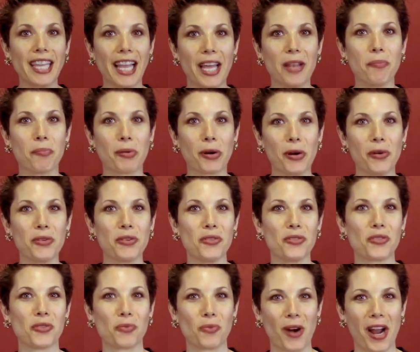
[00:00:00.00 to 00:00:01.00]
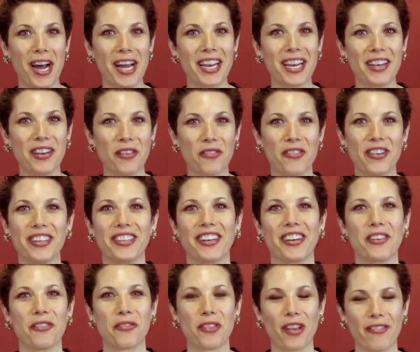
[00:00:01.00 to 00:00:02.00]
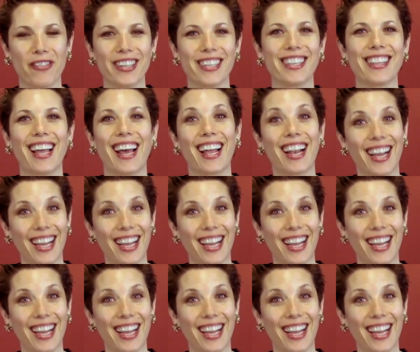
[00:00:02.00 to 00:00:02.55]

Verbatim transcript: let produce rot in your fridge. I don't know if you ever did that.